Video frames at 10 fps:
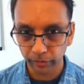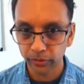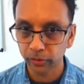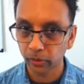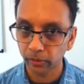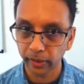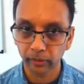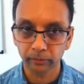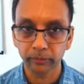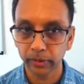virtual
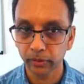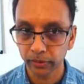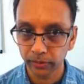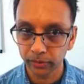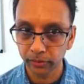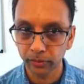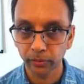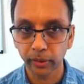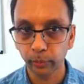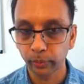realm in order to
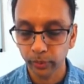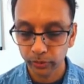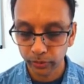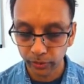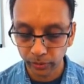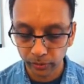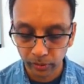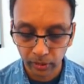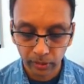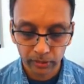do what we want to do.